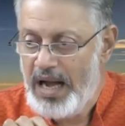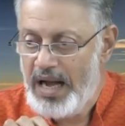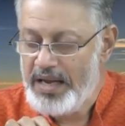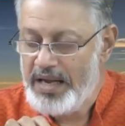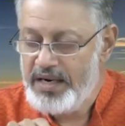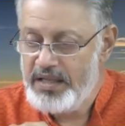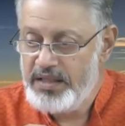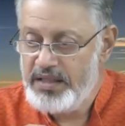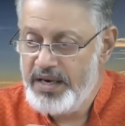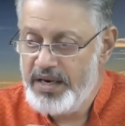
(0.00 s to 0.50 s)

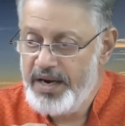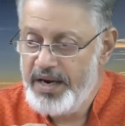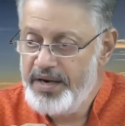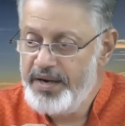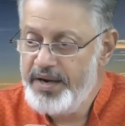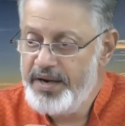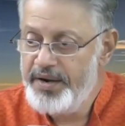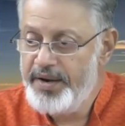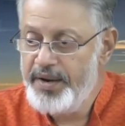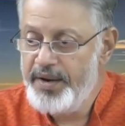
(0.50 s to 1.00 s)
Another
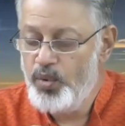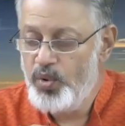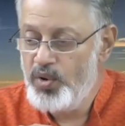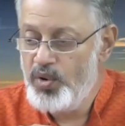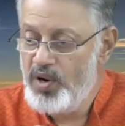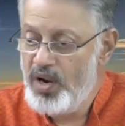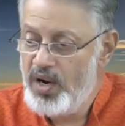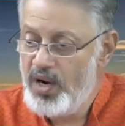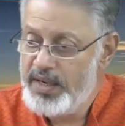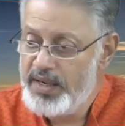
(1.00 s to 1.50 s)
entity
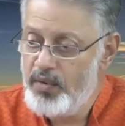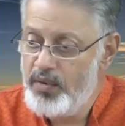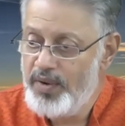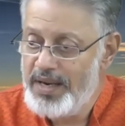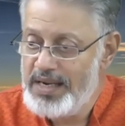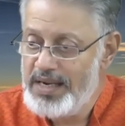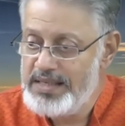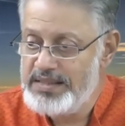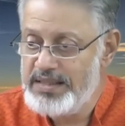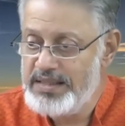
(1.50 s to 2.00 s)
would not have
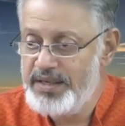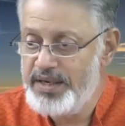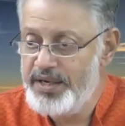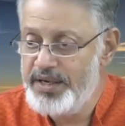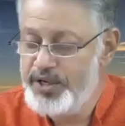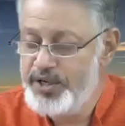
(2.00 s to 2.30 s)
arisen